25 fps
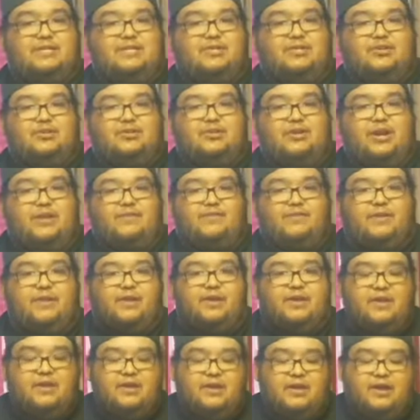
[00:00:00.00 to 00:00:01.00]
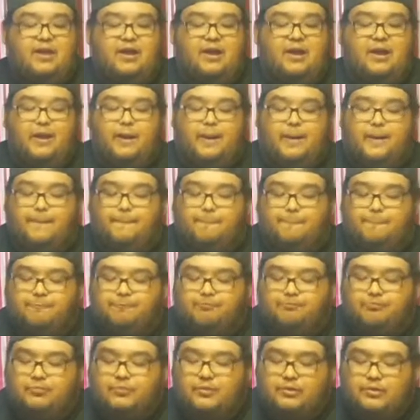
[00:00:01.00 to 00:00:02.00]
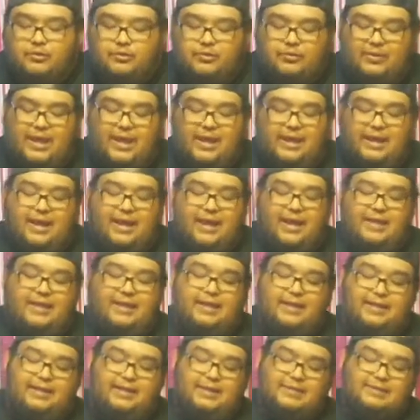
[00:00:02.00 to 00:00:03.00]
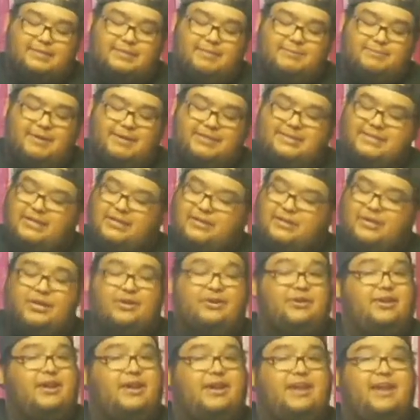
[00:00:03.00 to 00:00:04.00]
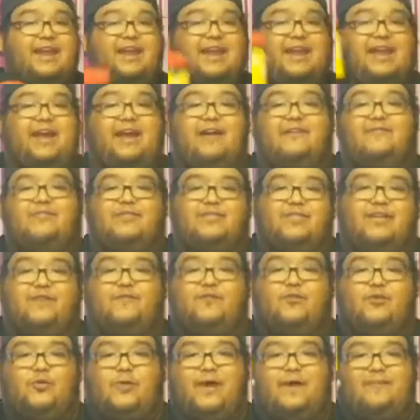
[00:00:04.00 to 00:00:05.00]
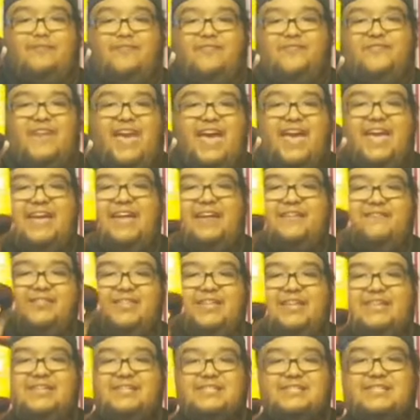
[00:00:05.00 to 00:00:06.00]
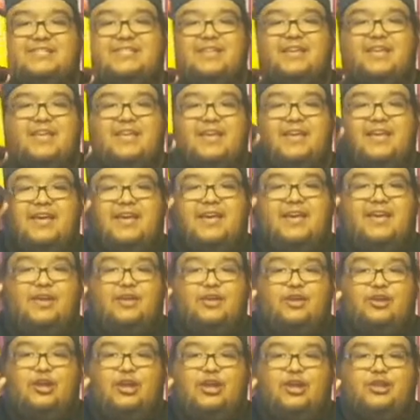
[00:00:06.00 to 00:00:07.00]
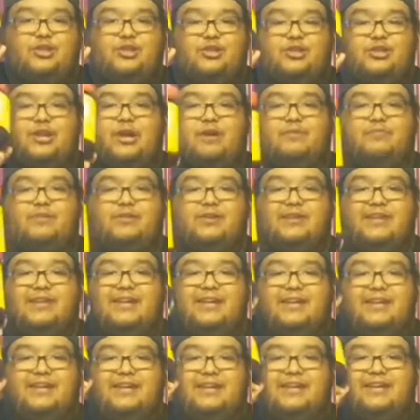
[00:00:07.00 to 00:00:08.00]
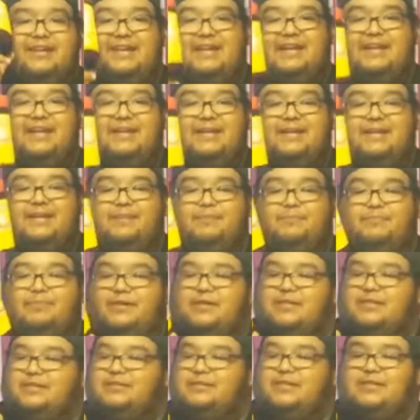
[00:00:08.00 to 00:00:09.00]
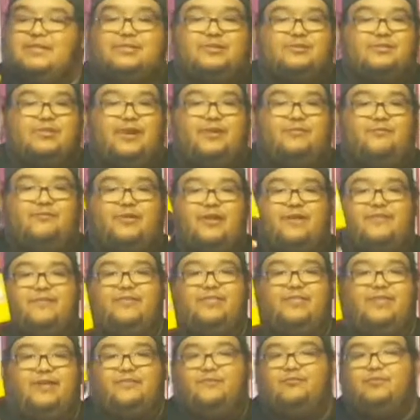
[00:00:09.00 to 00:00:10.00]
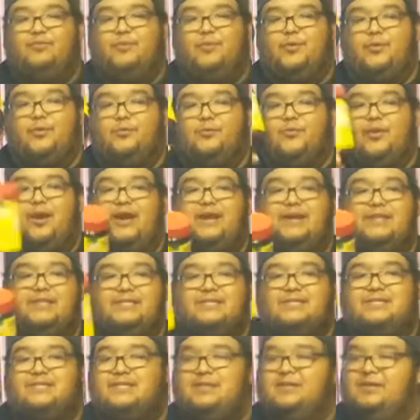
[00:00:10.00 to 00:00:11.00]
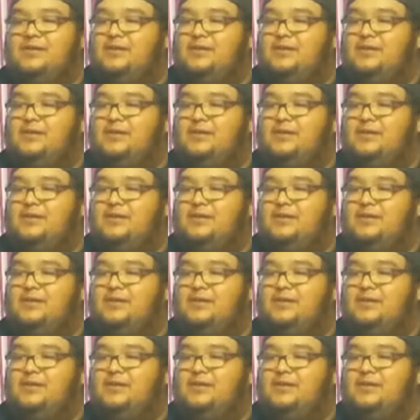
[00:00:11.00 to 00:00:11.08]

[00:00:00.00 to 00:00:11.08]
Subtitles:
in your gravy. Do that, and then this is my secret ingredient in everything. If you don't have a vat of this in your cupboard, get it, because it's great for everything from your rice